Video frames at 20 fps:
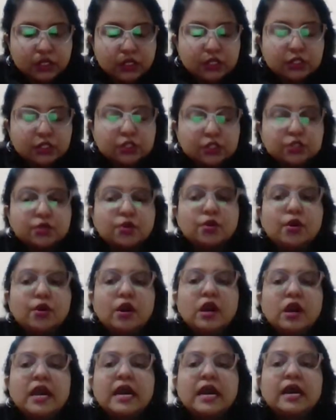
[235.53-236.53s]

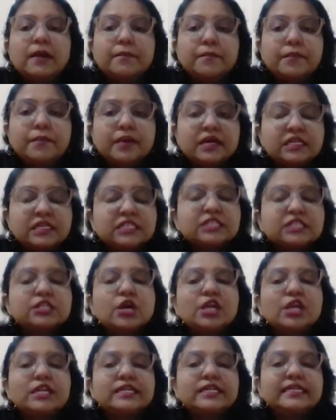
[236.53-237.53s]
So, a
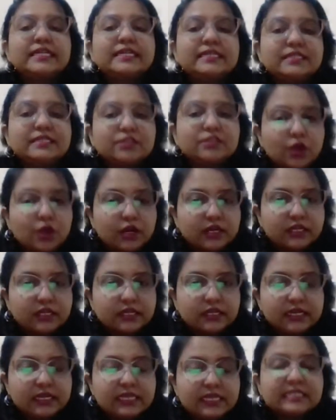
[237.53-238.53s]
personality
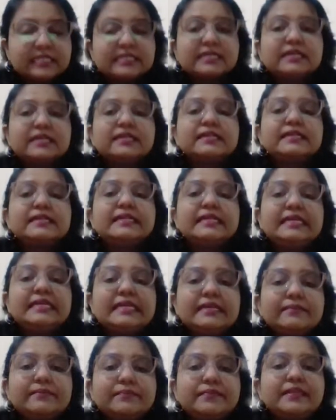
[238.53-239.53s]
disorder is a
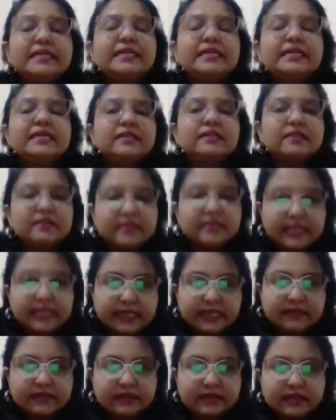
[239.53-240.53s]
deeply
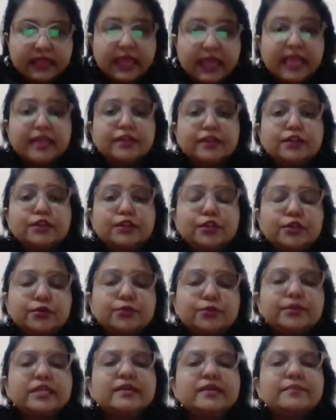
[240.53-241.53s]
ingrained,
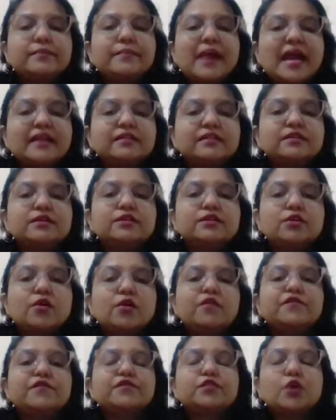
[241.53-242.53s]
enduring pattern
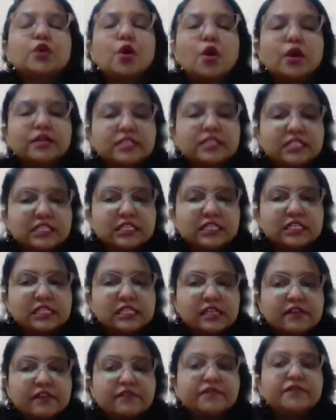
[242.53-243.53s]
of thoughts,
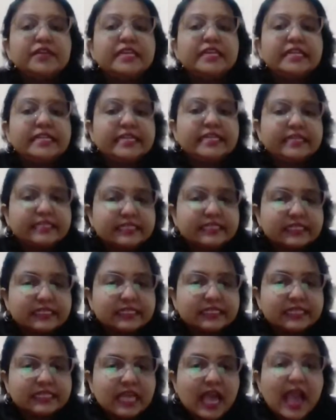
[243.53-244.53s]

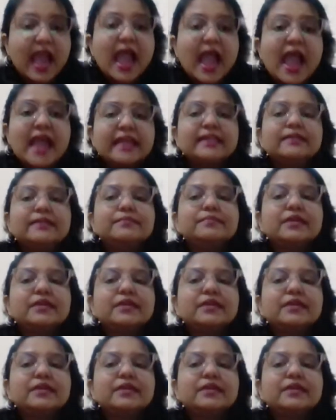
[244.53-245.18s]
feelings, and